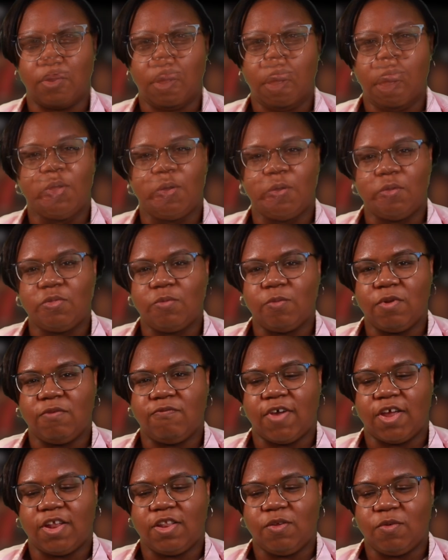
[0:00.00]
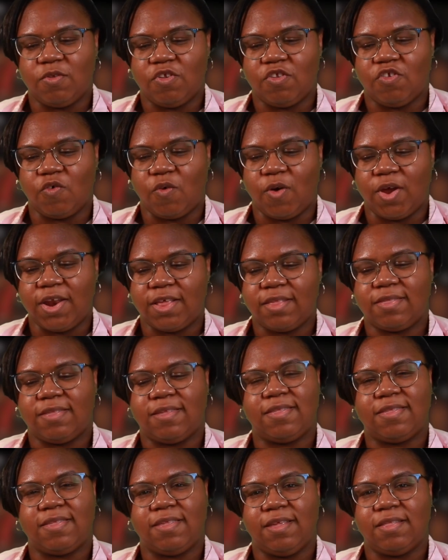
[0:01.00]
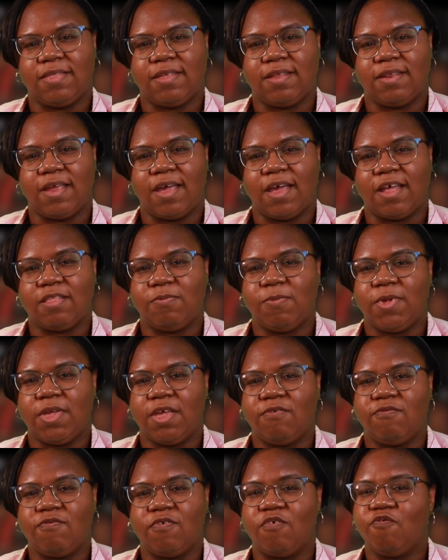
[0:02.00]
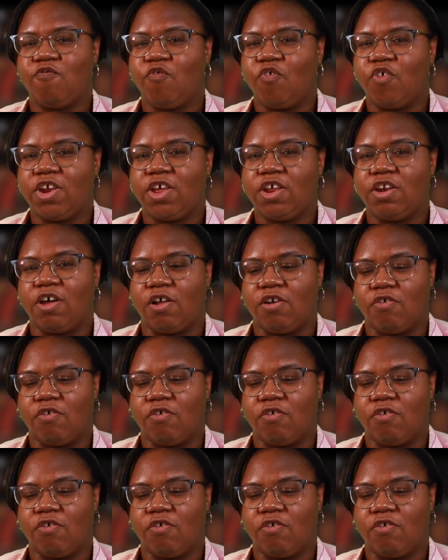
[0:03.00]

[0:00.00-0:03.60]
We also invite you to join us this season as we give a $40